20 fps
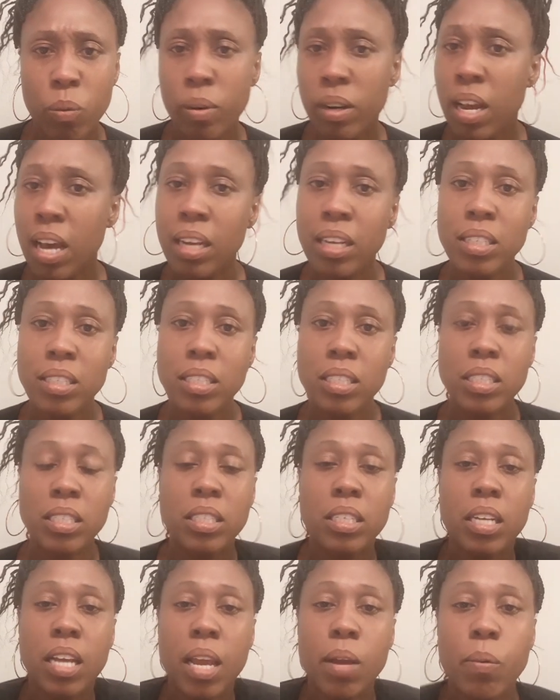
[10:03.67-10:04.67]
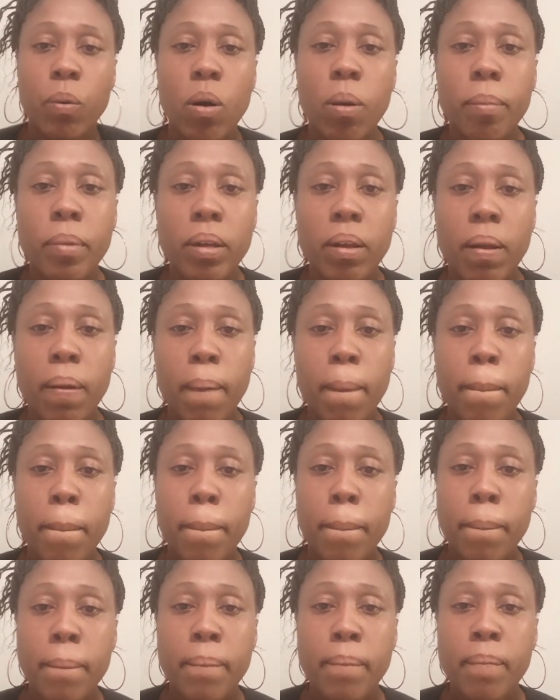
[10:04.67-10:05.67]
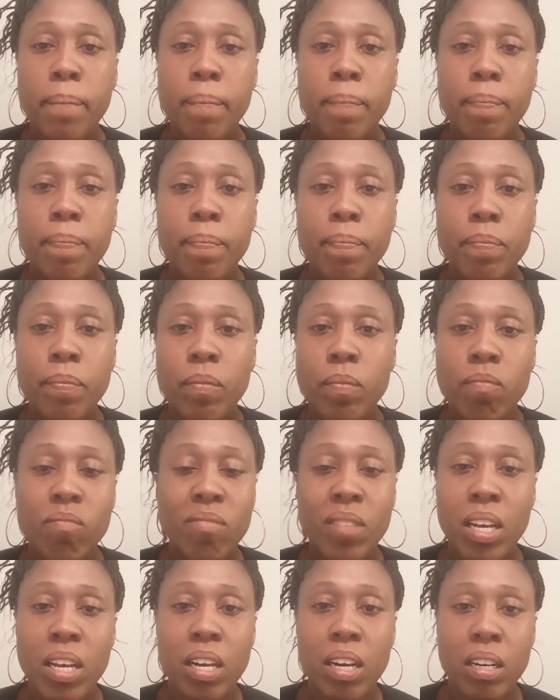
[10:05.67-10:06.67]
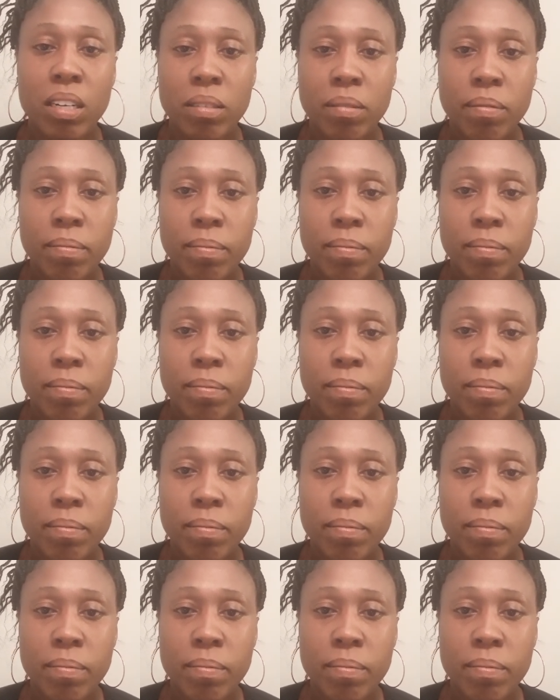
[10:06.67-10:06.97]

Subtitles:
we're not listening to they woman. No.